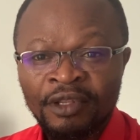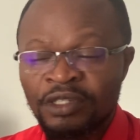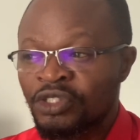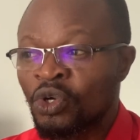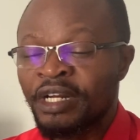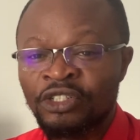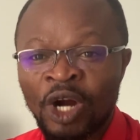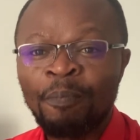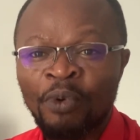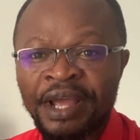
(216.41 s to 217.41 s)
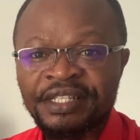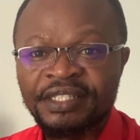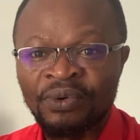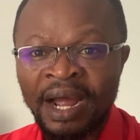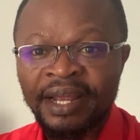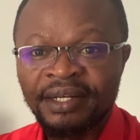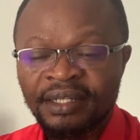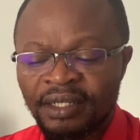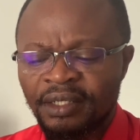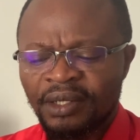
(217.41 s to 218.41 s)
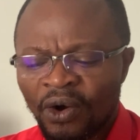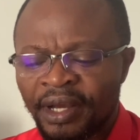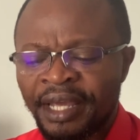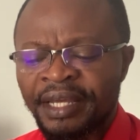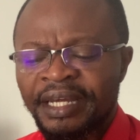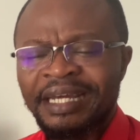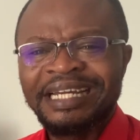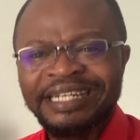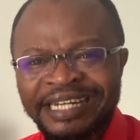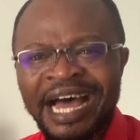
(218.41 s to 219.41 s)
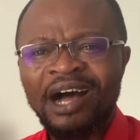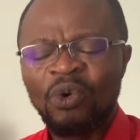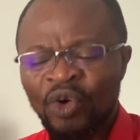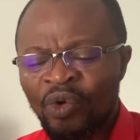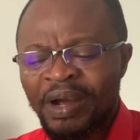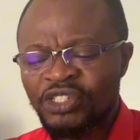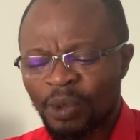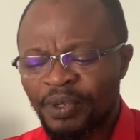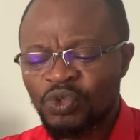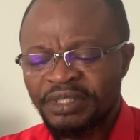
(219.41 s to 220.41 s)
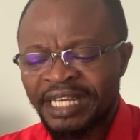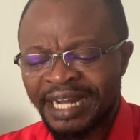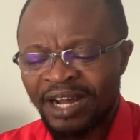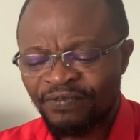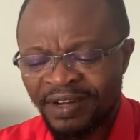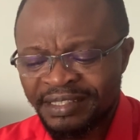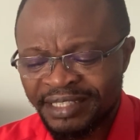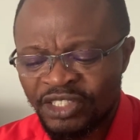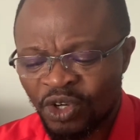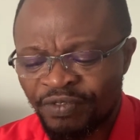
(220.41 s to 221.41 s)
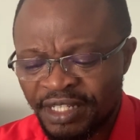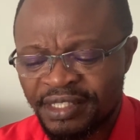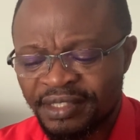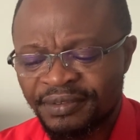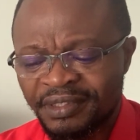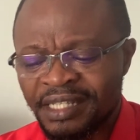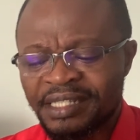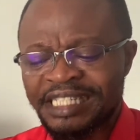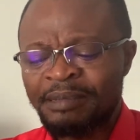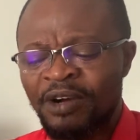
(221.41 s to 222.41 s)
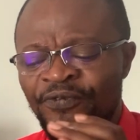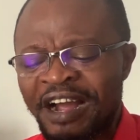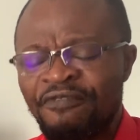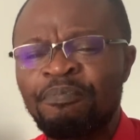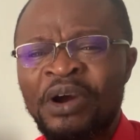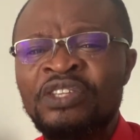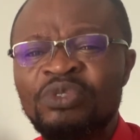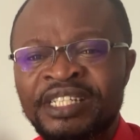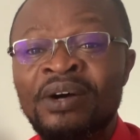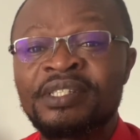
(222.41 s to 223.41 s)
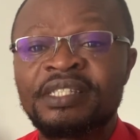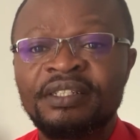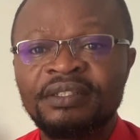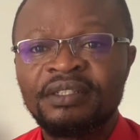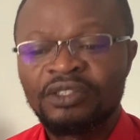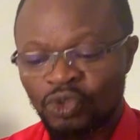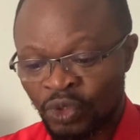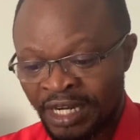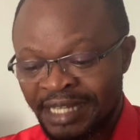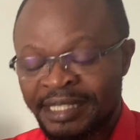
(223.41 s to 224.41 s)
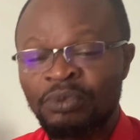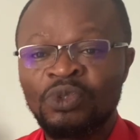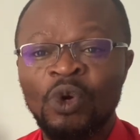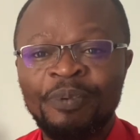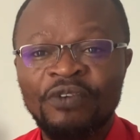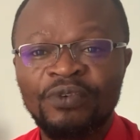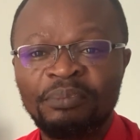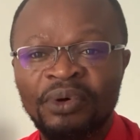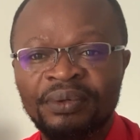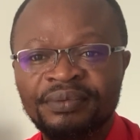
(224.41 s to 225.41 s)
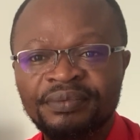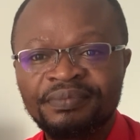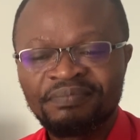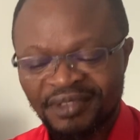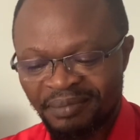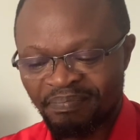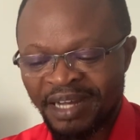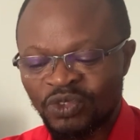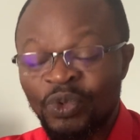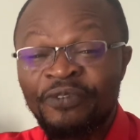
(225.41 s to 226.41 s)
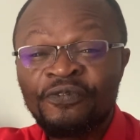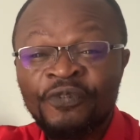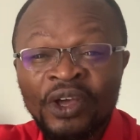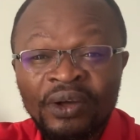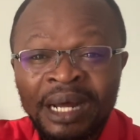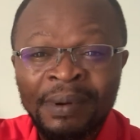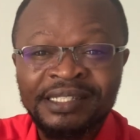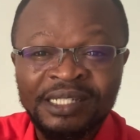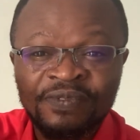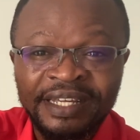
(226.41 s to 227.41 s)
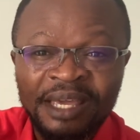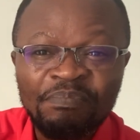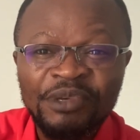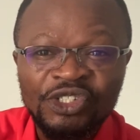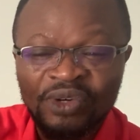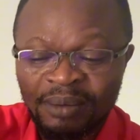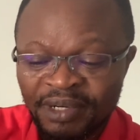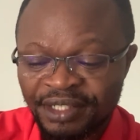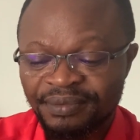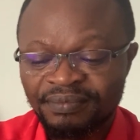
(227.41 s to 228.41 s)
So they dropped points, right? Okay. Now, we were supposed to take advantage of this. This is just our 5 points to Chelsea to catch up to European football. But we failed ourselves again miserably.